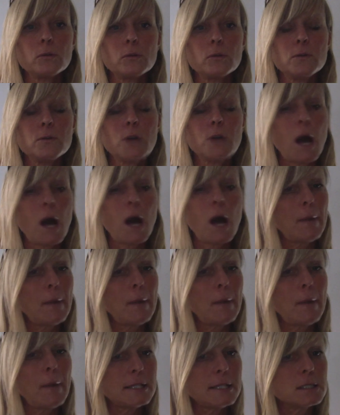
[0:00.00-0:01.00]
not my
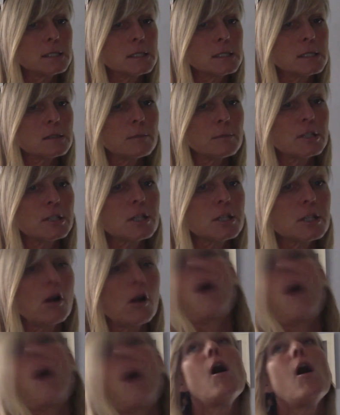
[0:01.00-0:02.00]
leads, but to
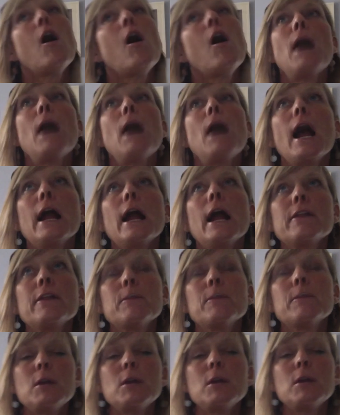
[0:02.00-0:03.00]
call the
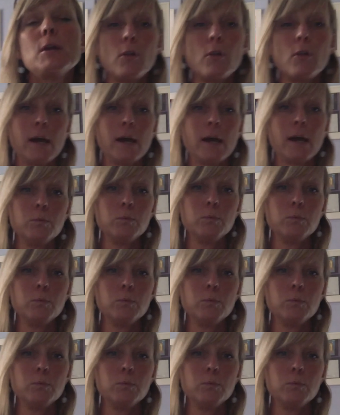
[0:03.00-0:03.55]
people that